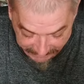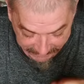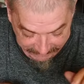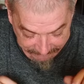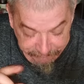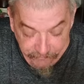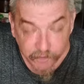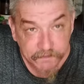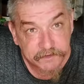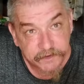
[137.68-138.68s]

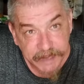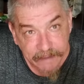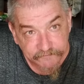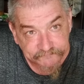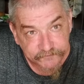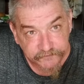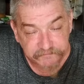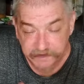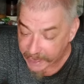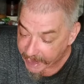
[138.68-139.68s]
Normally we'd have a fruit,
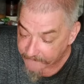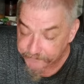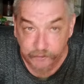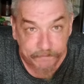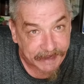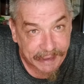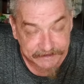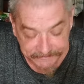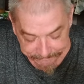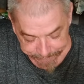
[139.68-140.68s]
apple,
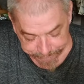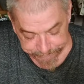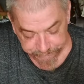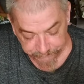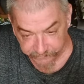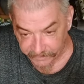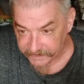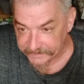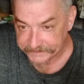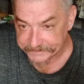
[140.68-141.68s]
banana,
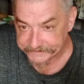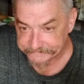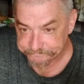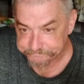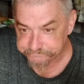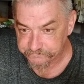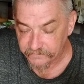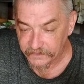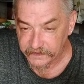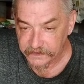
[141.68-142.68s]
an
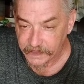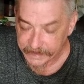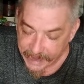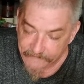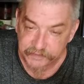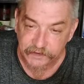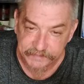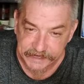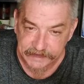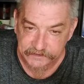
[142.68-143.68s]
apple, a
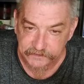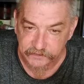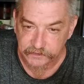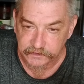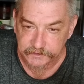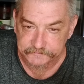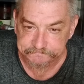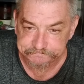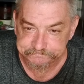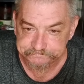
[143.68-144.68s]
banana, or
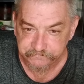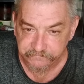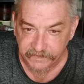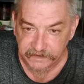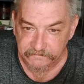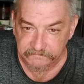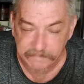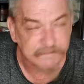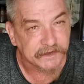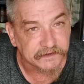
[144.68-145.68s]

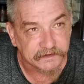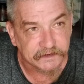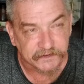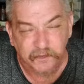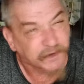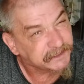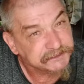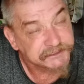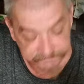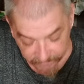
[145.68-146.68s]
maybe an
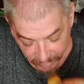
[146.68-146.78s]
orange.